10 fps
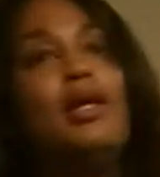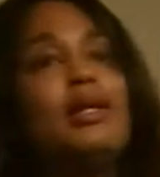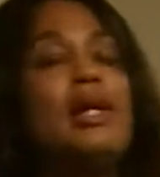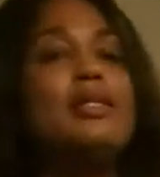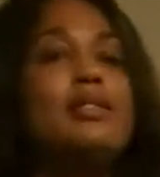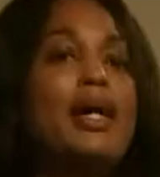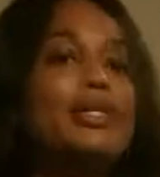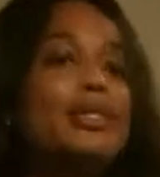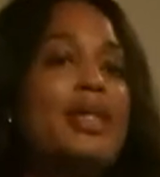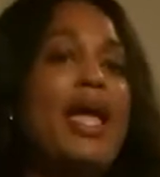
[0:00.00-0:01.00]
Guys,
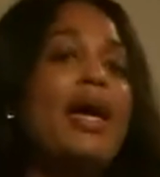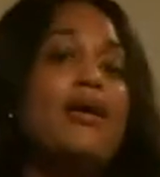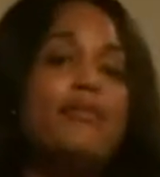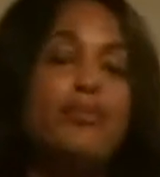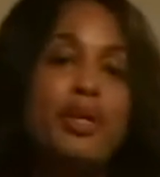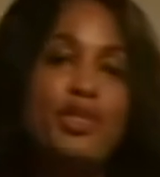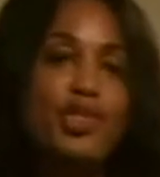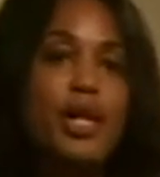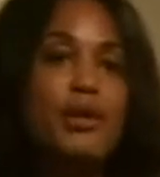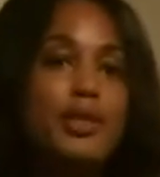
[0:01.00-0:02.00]
I didn't have the
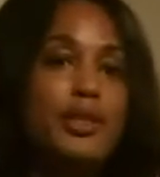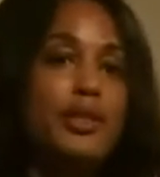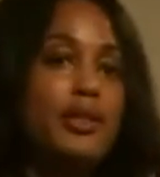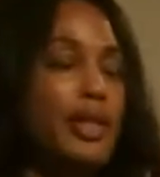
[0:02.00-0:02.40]
best childhood,